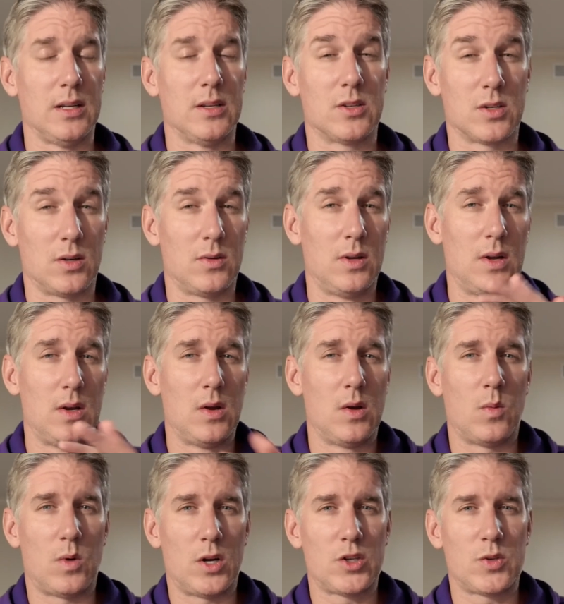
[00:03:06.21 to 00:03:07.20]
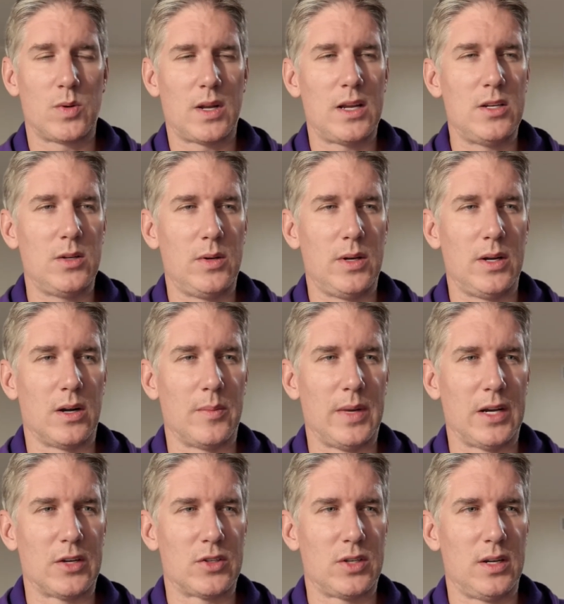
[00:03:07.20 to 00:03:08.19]
So watch what I do here. I'm
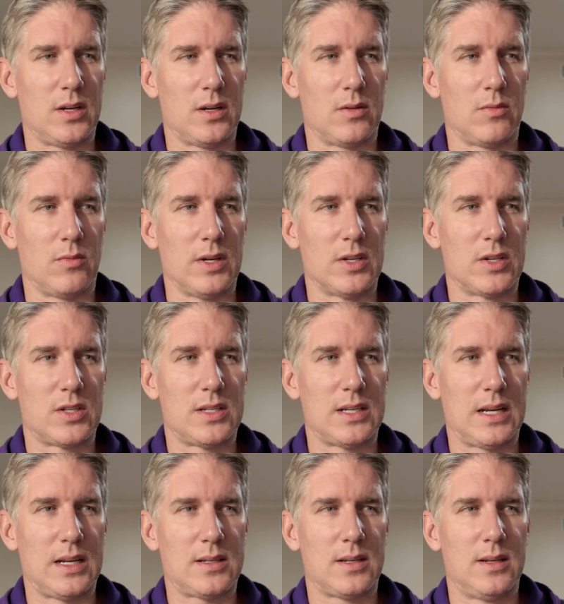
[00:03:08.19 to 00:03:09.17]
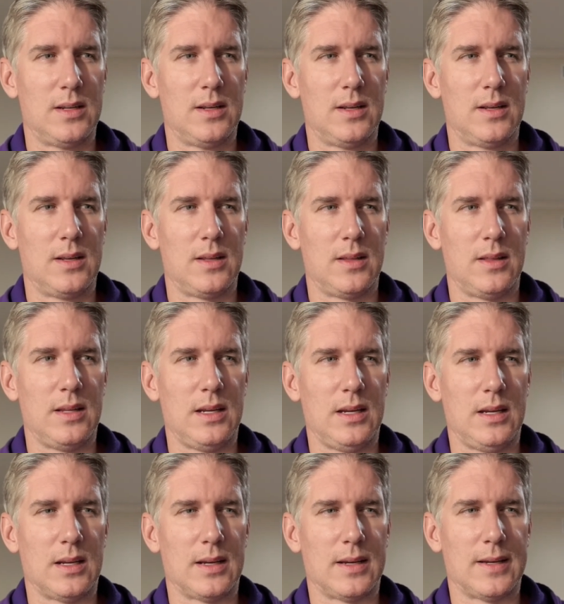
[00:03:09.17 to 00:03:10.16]
actually going to reset
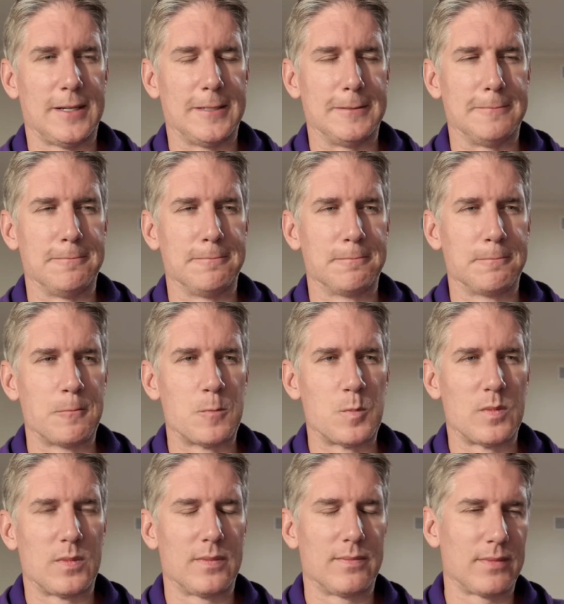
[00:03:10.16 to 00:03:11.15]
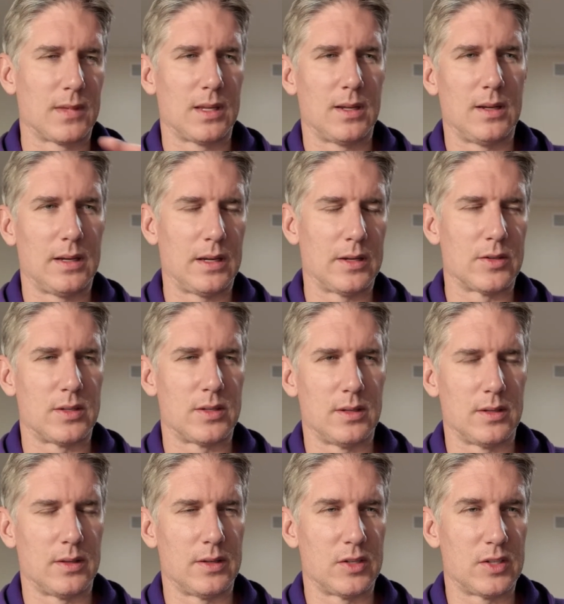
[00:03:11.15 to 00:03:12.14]
the I guess
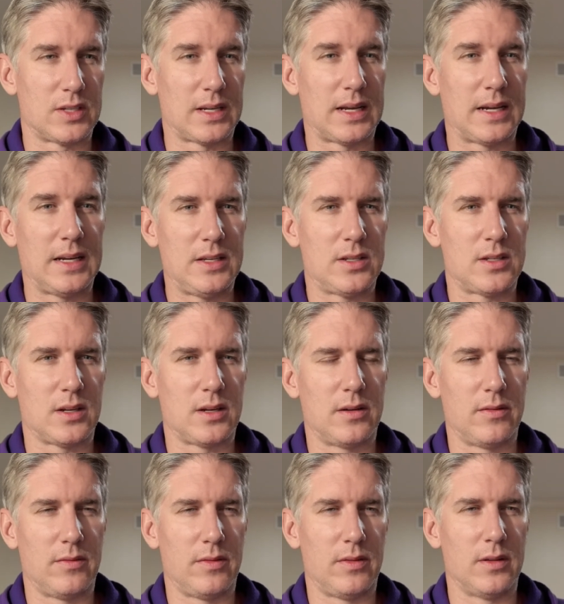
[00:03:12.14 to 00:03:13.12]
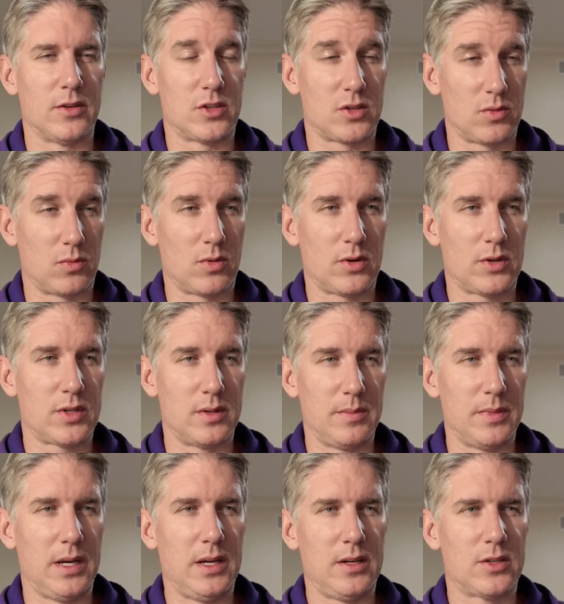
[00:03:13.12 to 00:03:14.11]
the size of the source, the
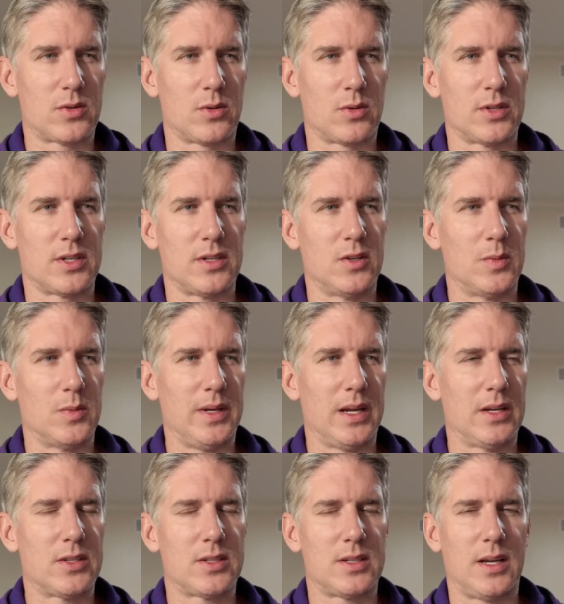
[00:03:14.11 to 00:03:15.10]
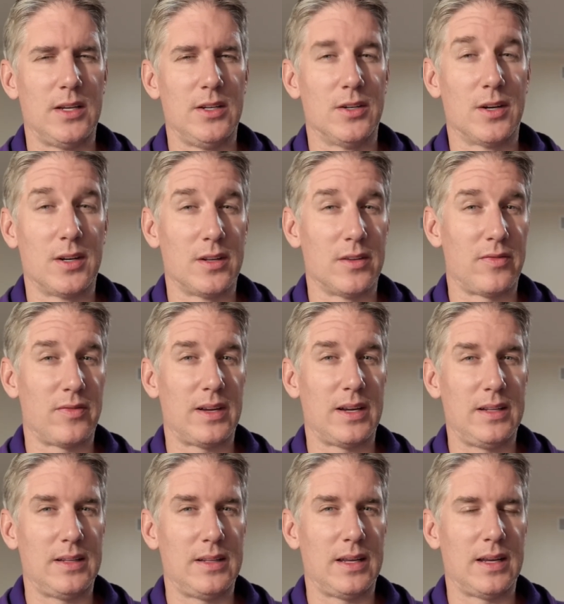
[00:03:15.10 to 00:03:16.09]
media source in OBS, and you're going to
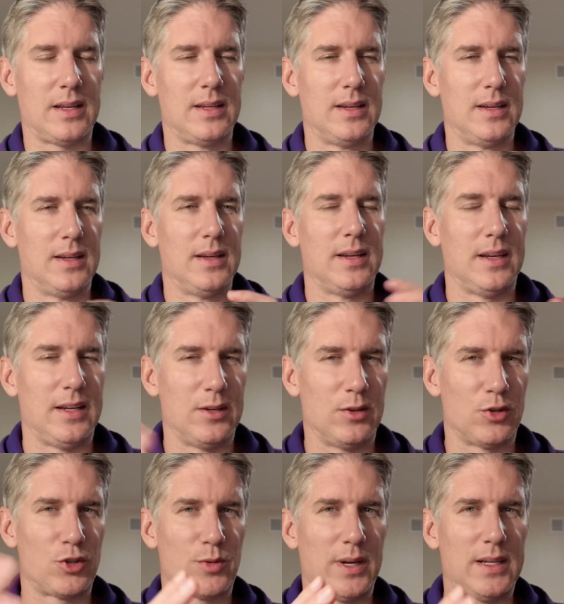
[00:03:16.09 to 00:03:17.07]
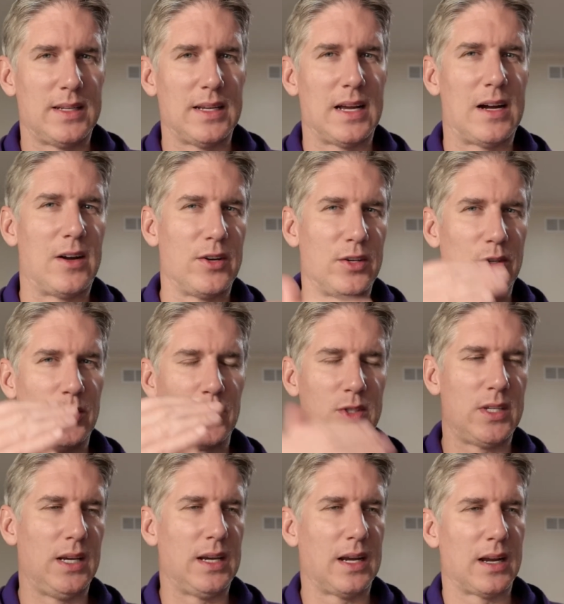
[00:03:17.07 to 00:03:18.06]
find that it'll shrink down and you'll
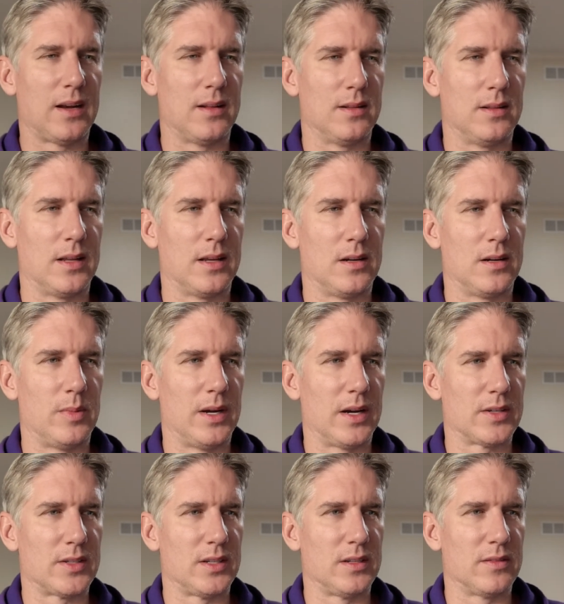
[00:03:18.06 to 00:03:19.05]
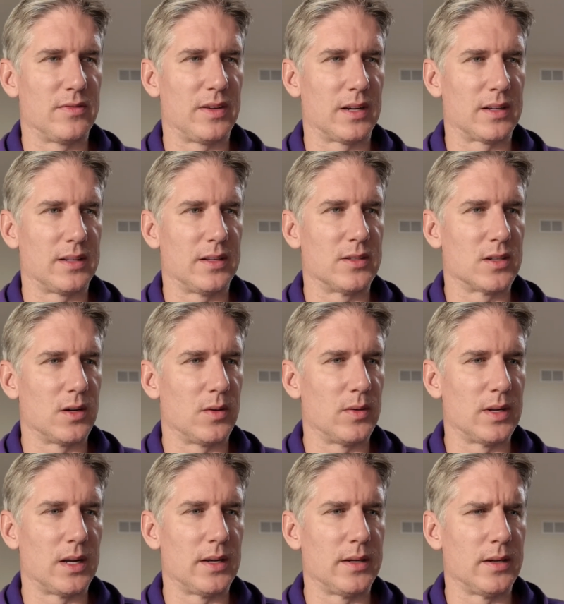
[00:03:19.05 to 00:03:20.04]
see kind of the letterboxing effect that's going
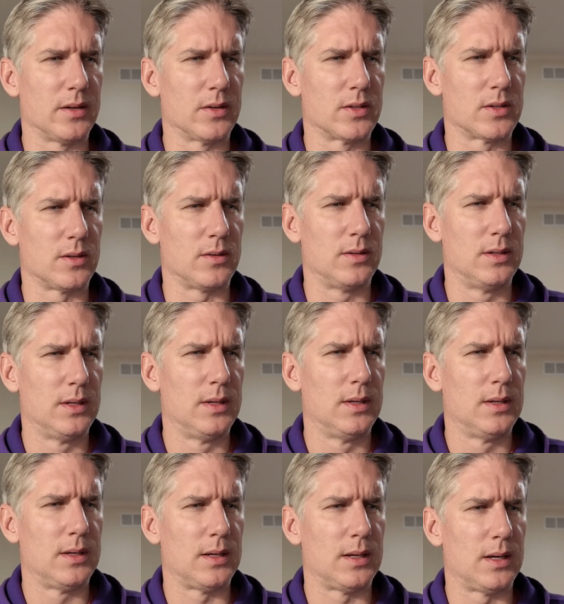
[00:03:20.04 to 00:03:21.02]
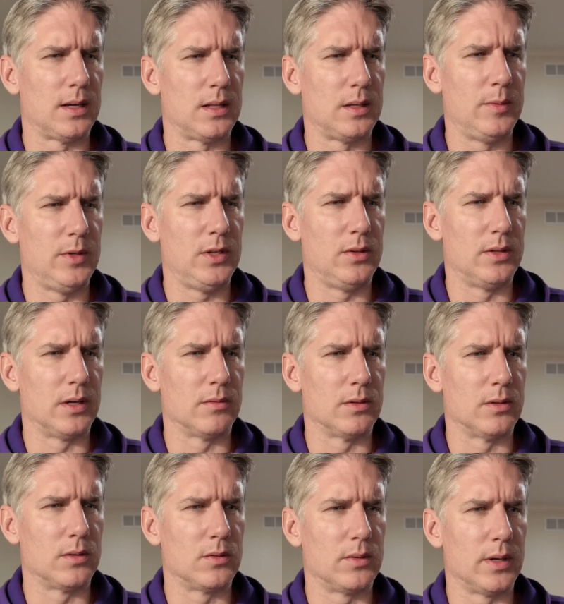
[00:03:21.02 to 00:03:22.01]
on here. So let me do that real
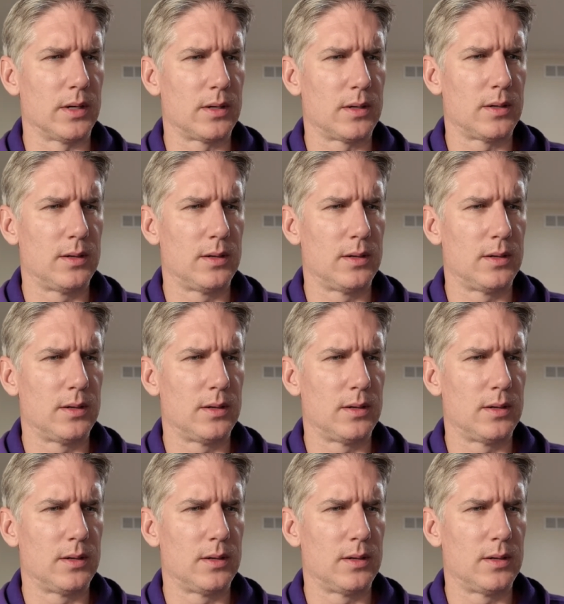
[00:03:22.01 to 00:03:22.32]
quick.